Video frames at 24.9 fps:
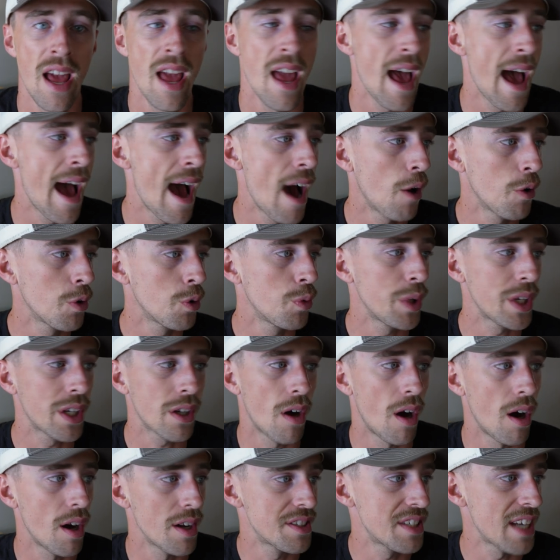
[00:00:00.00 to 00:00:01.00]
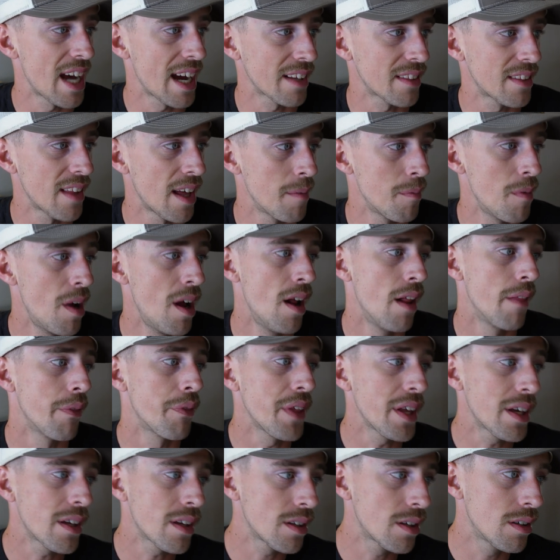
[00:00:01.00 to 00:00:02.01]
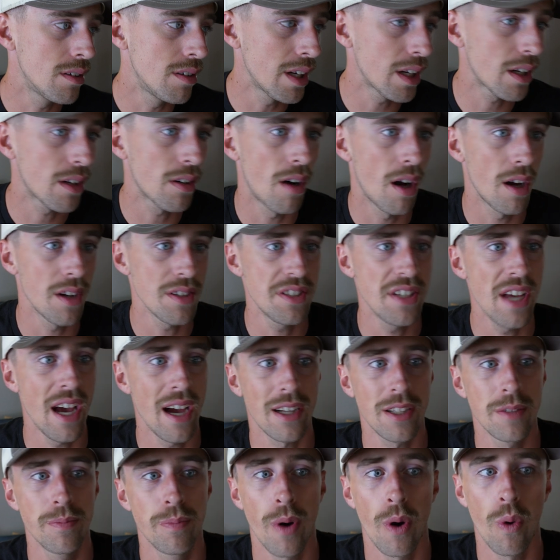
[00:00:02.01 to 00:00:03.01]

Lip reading: How do we contact them? They could click contact,